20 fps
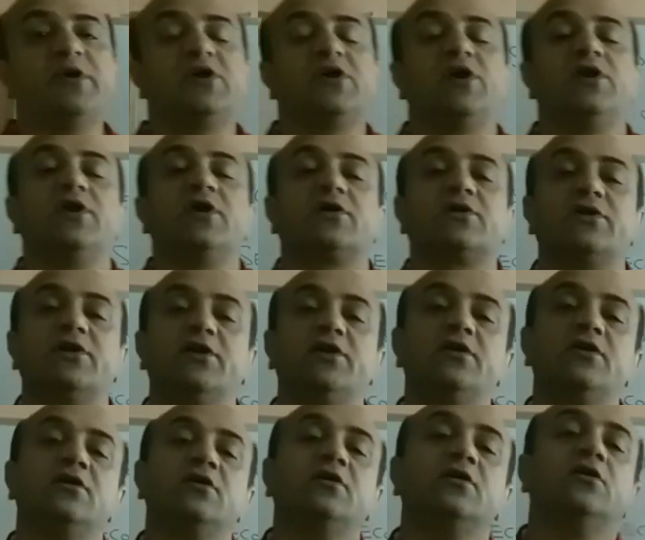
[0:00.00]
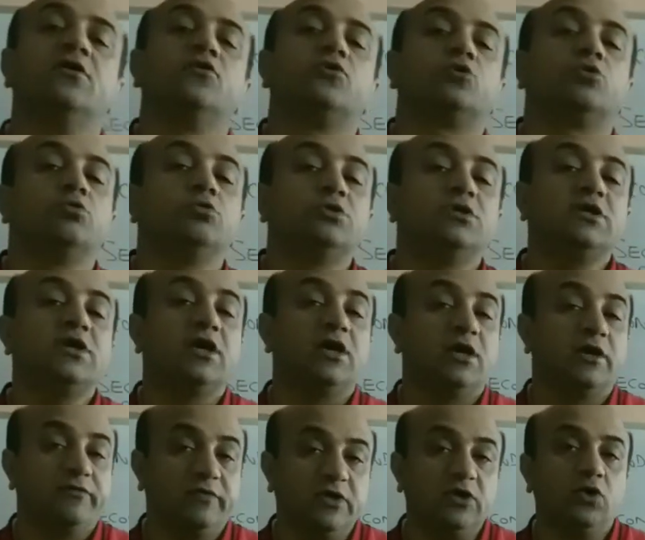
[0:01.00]
conducted through the
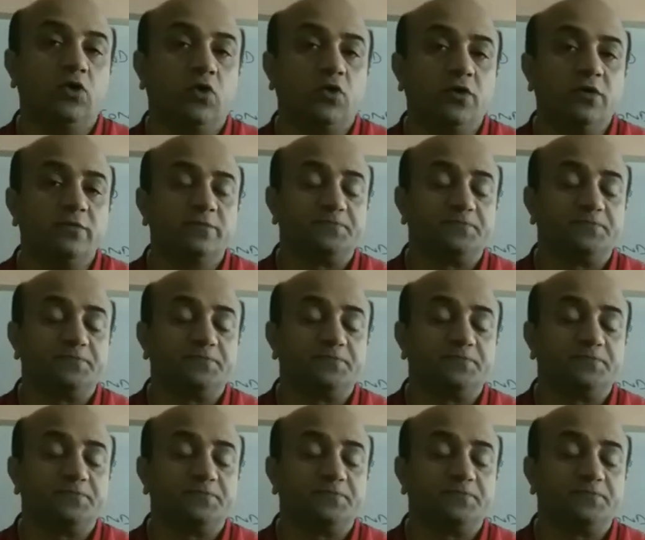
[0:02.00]
AV node,